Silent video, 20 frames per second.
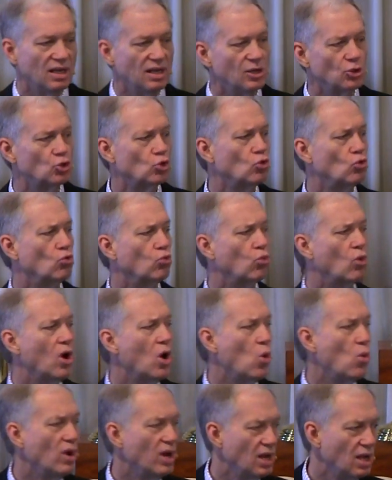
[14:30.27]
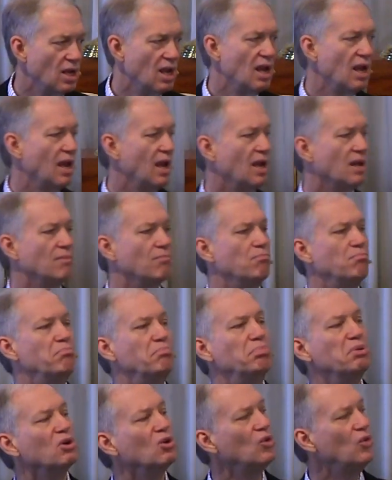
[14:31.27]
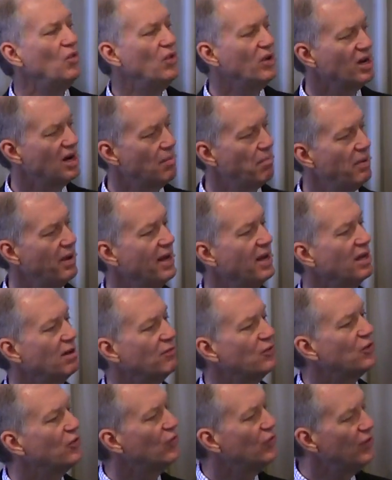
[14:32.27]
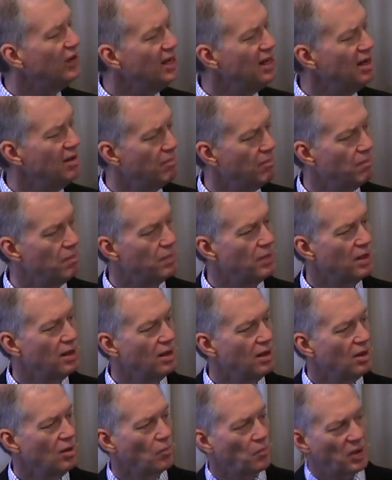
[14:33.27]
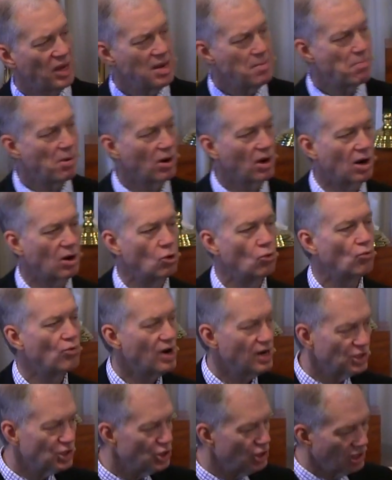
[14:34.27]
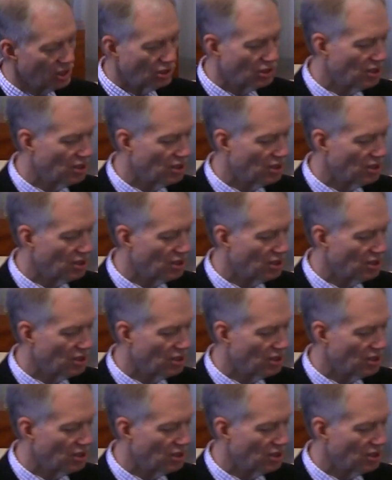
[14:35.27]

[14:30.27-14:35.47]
is growing and building up ahead of steam. People are rushing